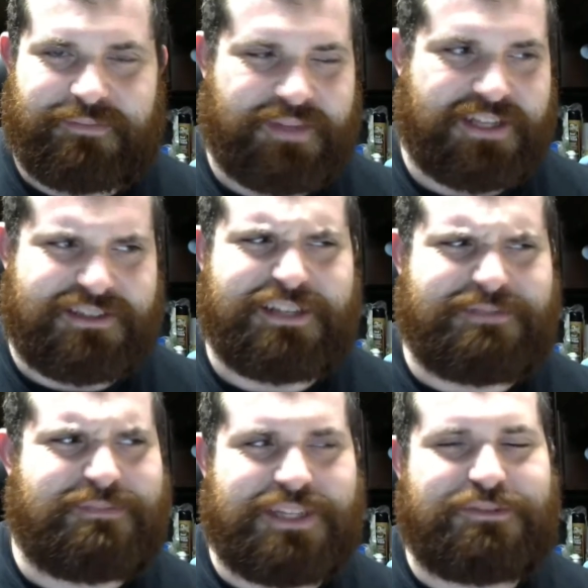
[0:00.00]

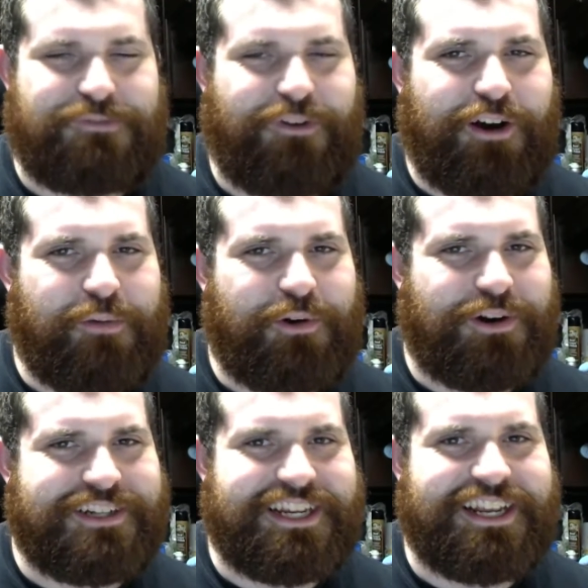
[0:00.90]
It's far more
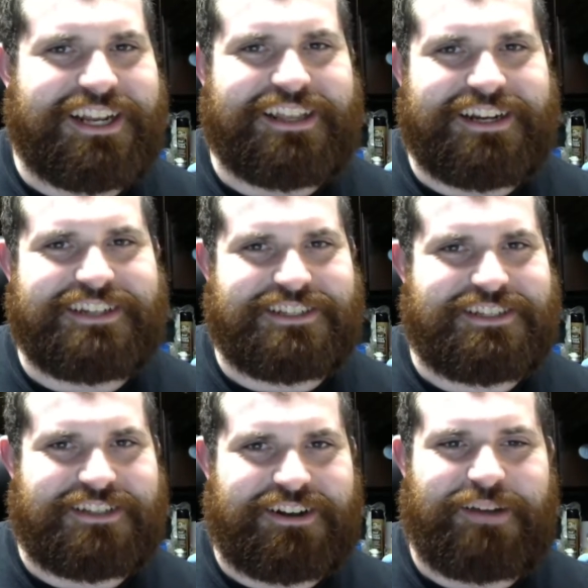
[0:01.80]
entertaining than I just
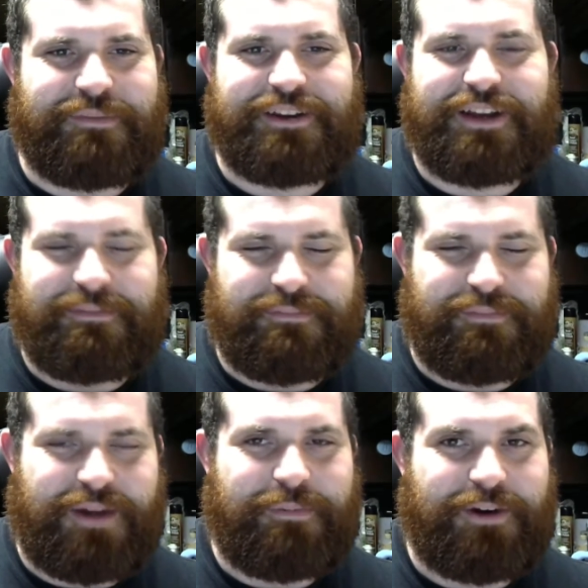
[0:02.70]
described it.
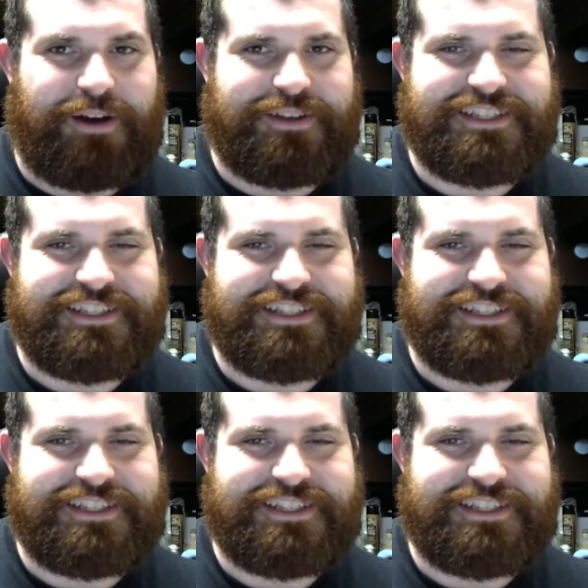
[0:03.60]
I promise.